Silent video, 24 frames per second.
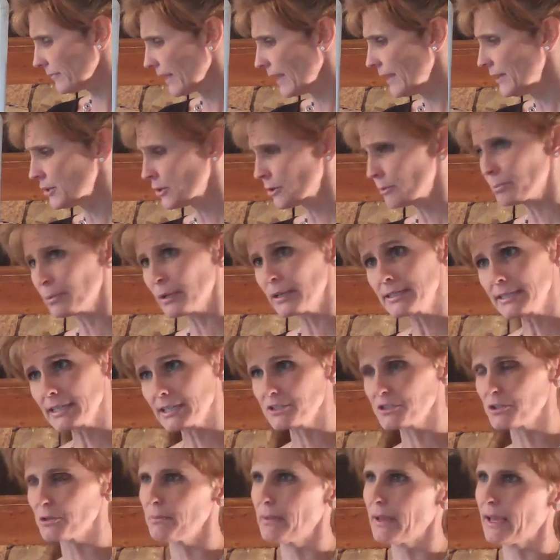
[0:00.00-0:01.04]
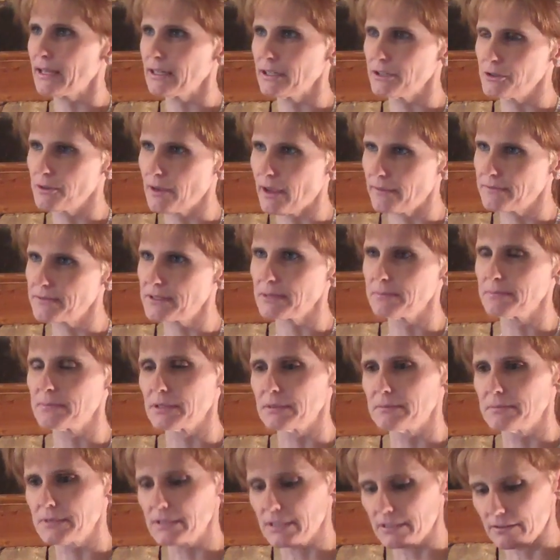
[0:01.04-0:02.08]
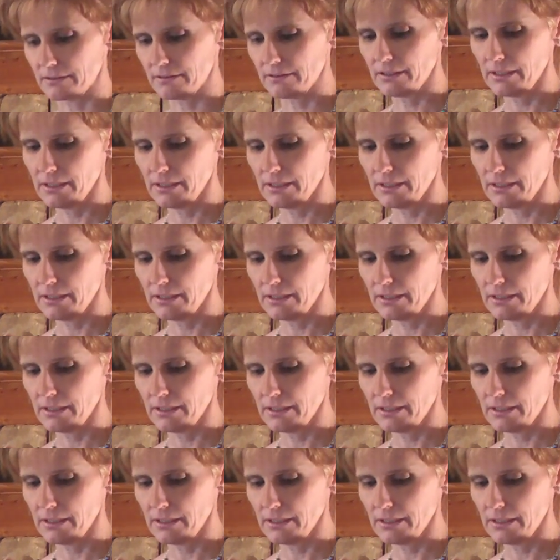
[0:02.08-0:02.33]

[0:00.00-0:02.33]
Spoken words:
and your blood tests are bad and you have symptoms and